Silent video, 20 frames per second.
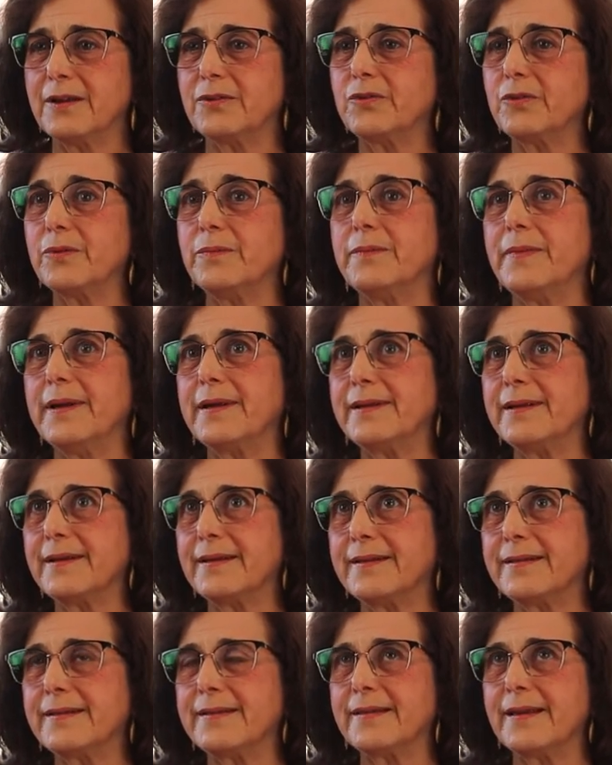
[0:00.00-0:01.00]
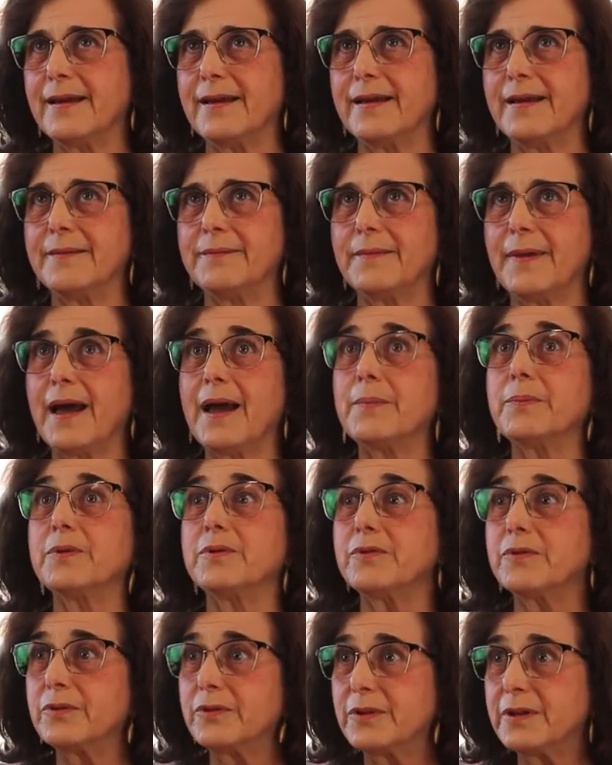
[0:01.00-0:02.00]
tremendous
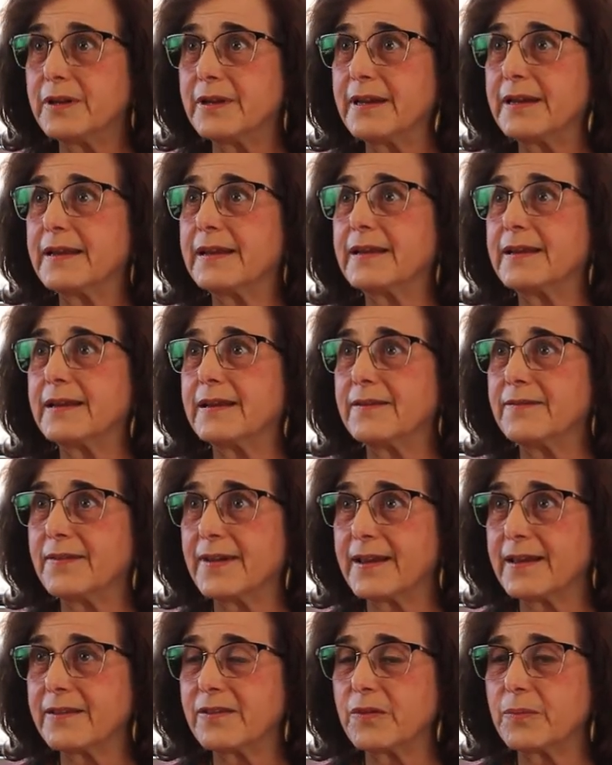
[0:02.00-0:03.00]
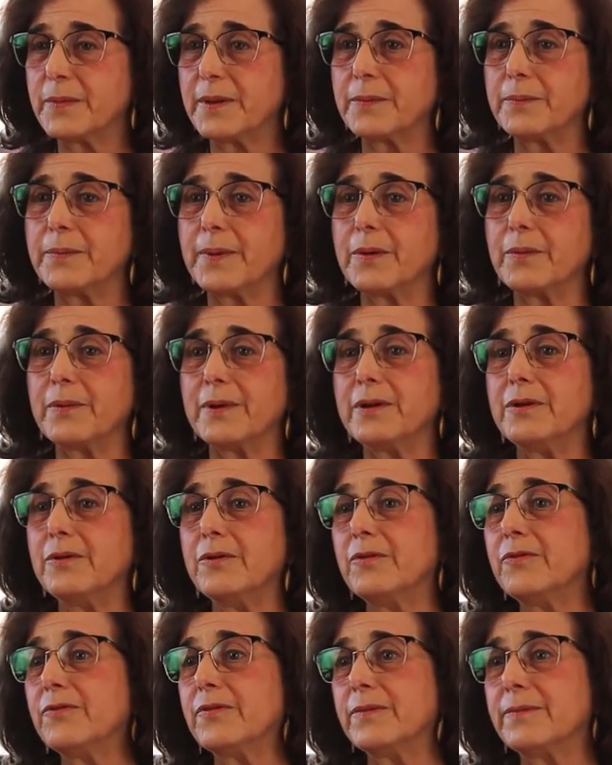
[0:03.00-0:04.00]
opportunity and advancement. But we
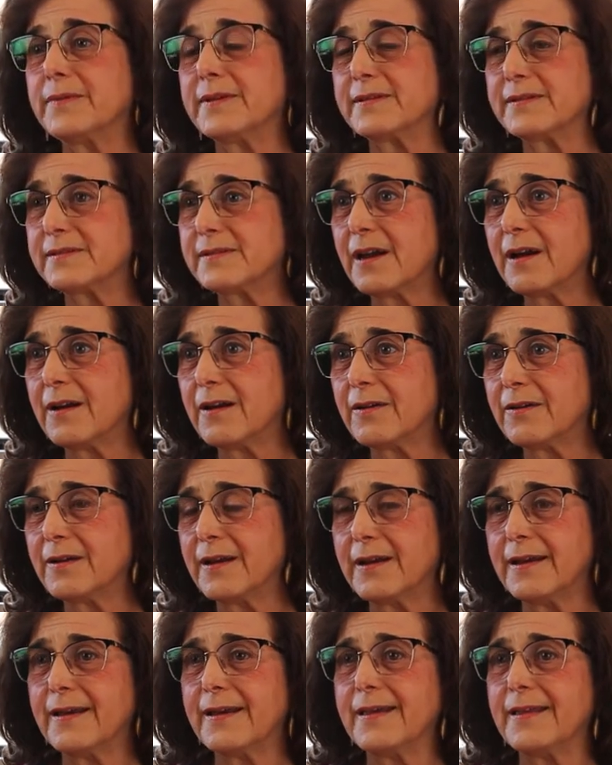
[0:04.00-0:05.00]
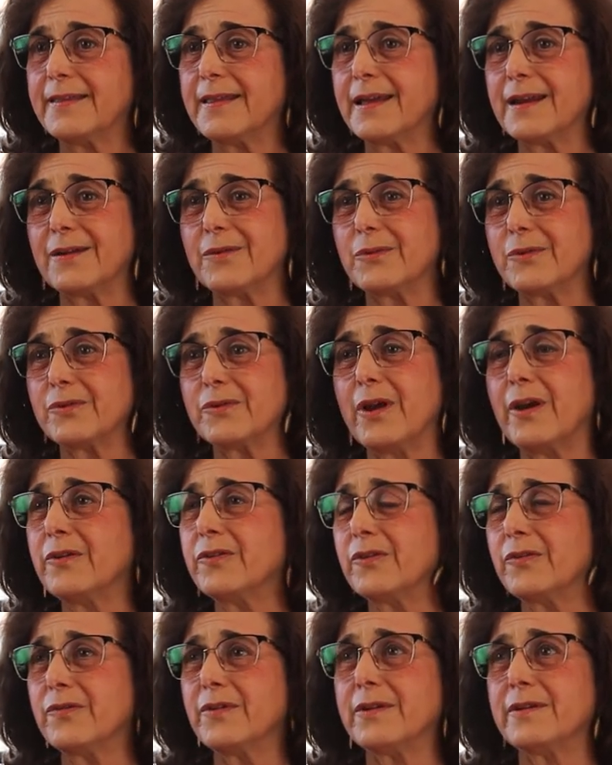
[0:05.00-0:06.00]
knew from the start that it was
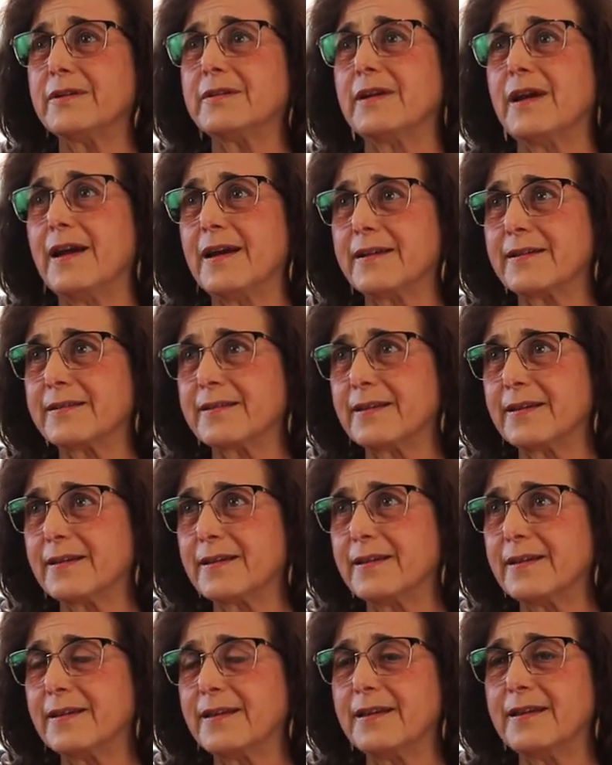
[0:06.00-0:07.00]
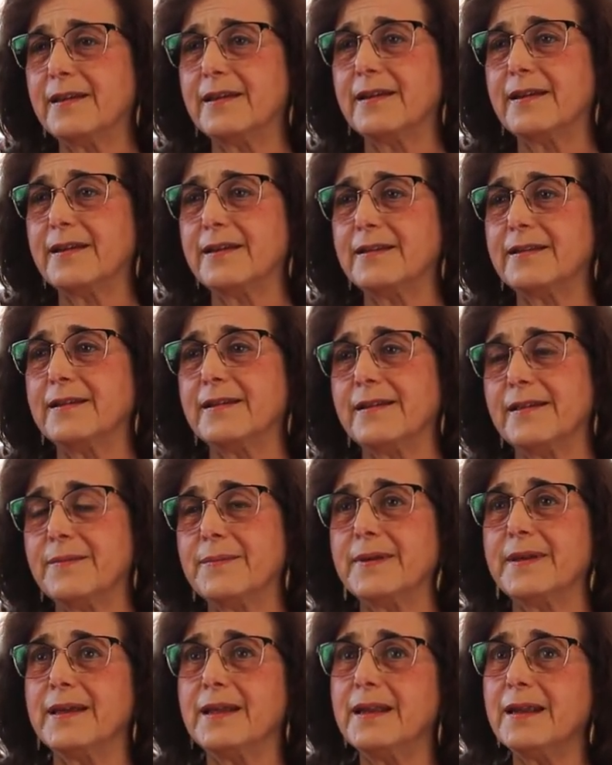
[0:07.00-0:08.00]
also very toxic, and in the
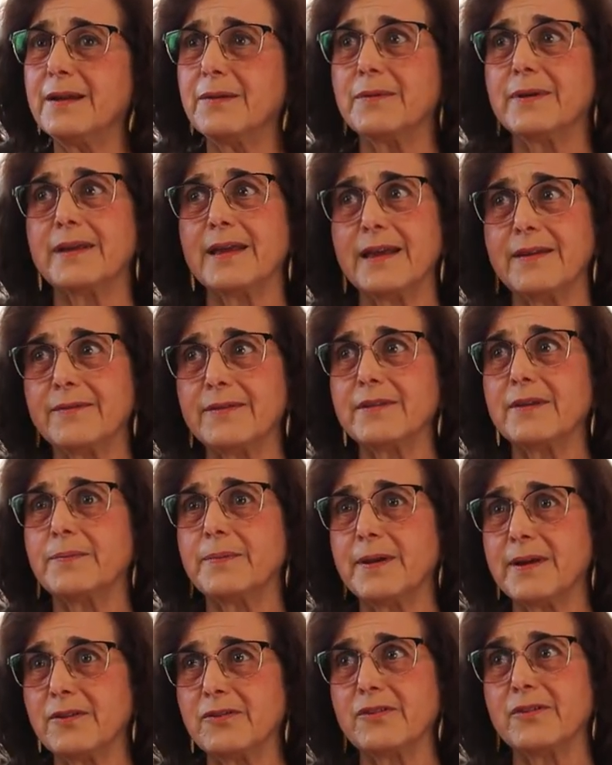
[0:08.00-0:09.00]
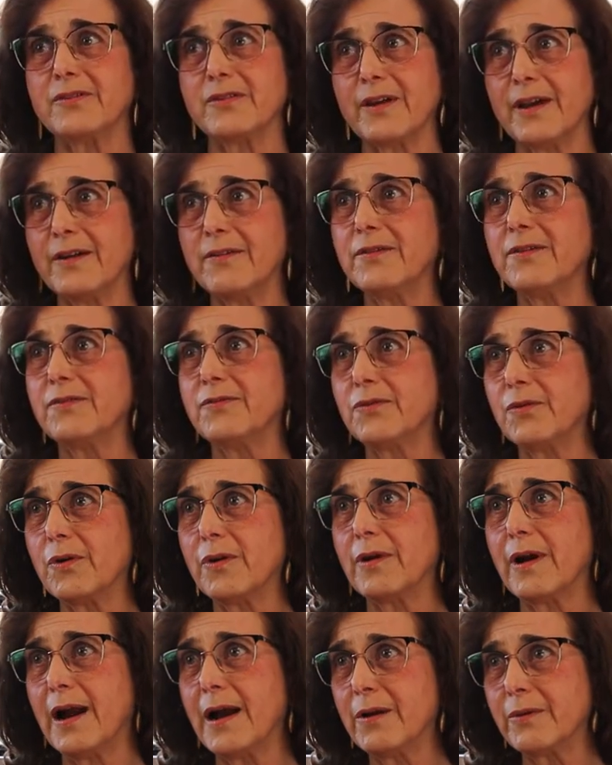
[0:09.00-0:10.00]
beginning, we gave it to patients every
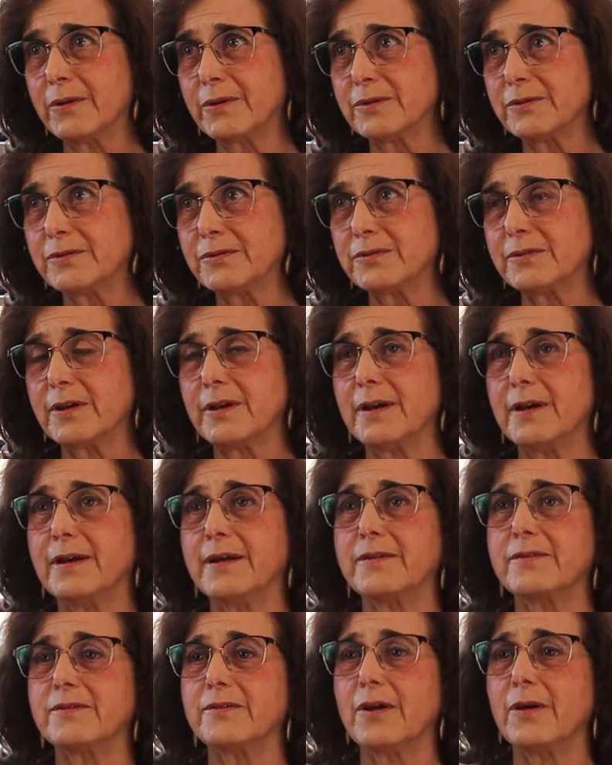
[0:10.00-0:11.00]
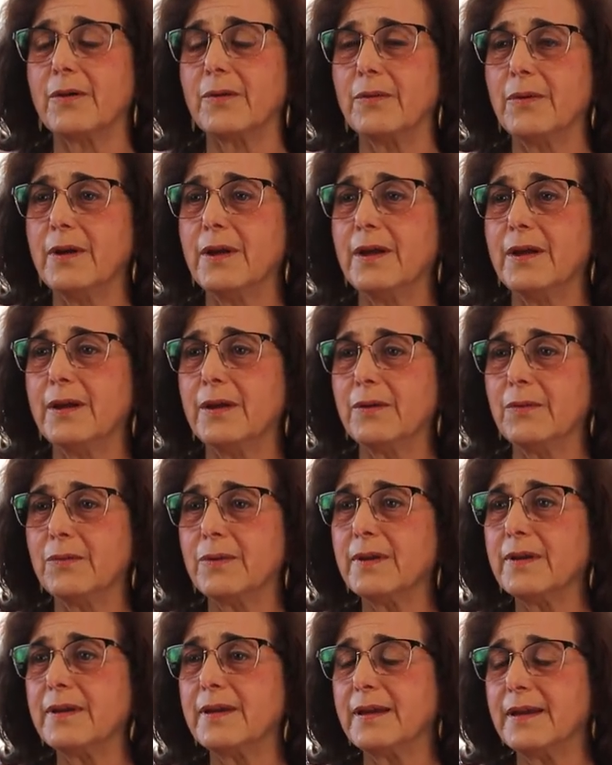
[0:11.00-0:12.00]
4 hours. So
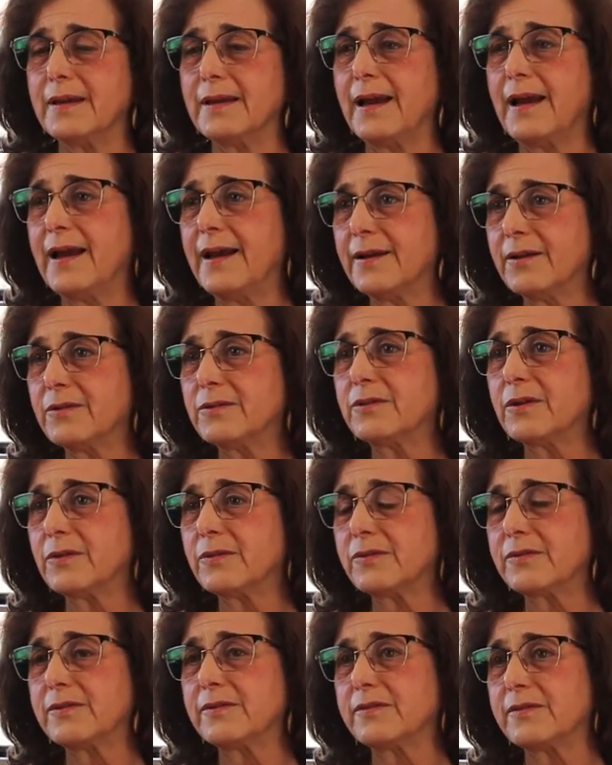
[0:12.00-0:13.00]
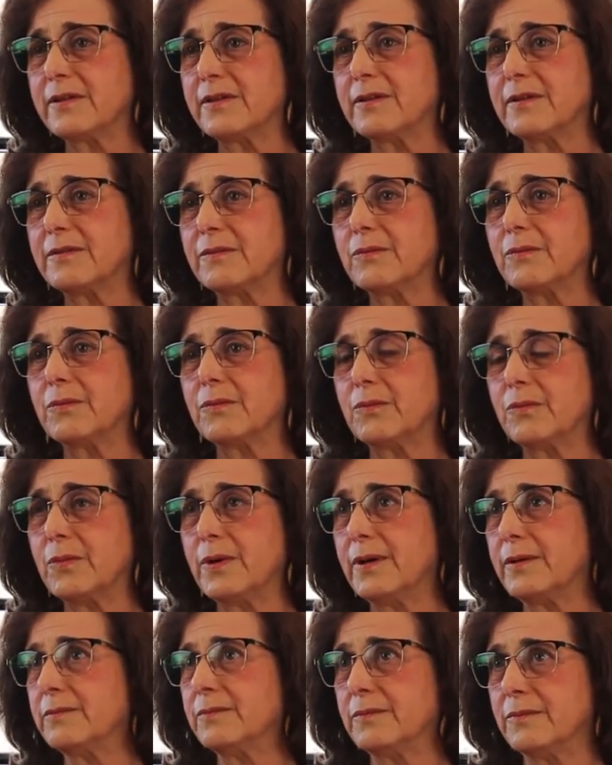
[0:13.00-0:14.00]
really, higher doses than
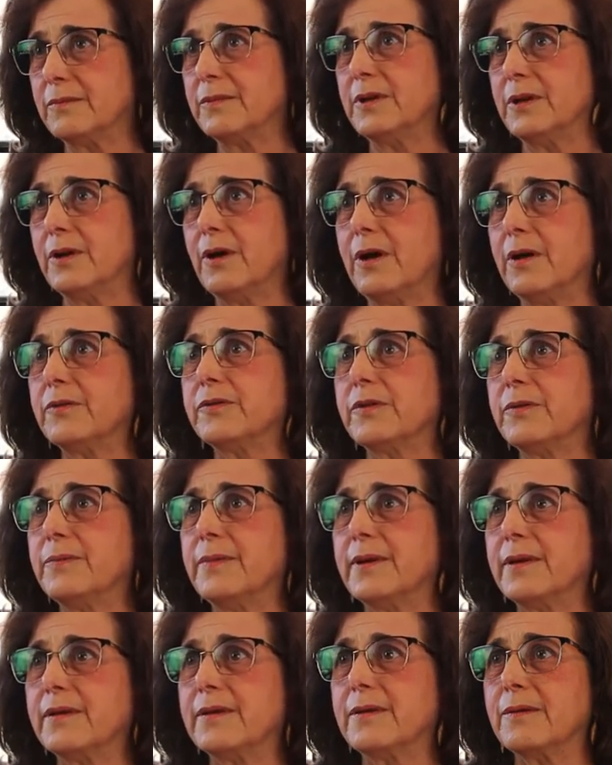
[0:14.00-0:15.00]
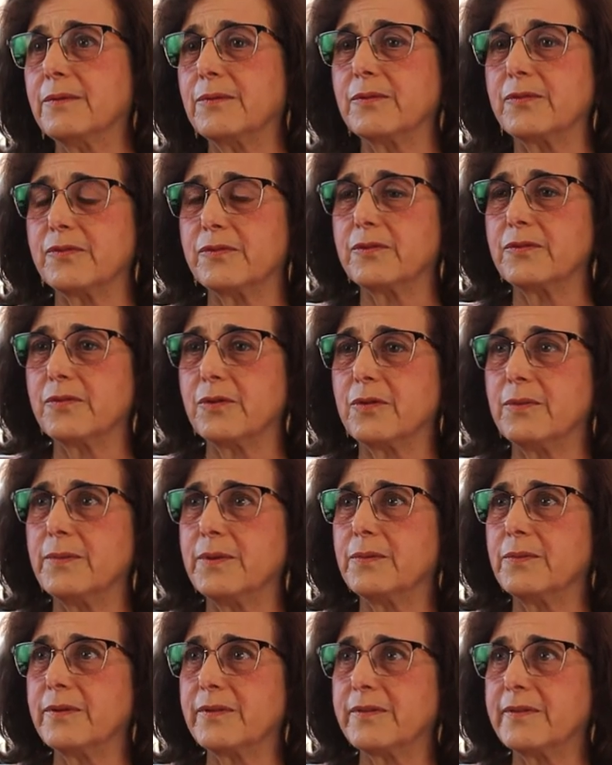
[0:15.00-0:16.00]
what ultimately was
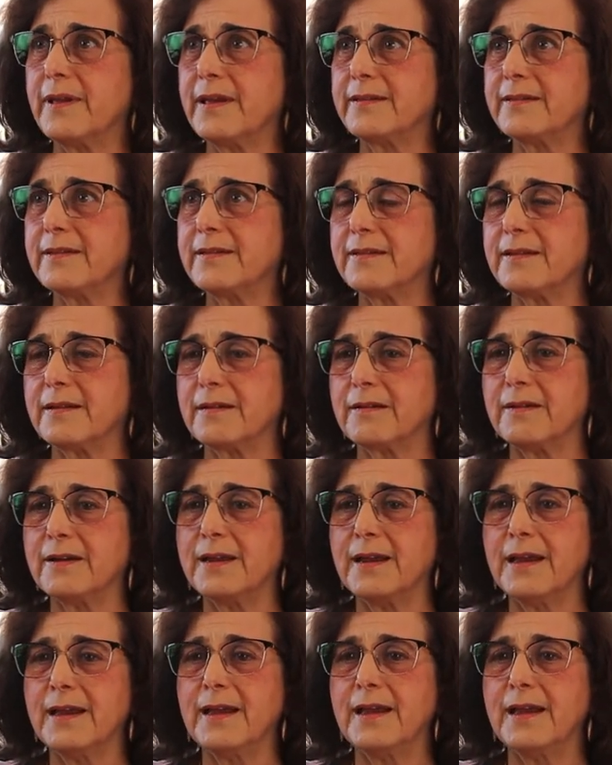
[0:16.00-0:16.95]
determined was necessary.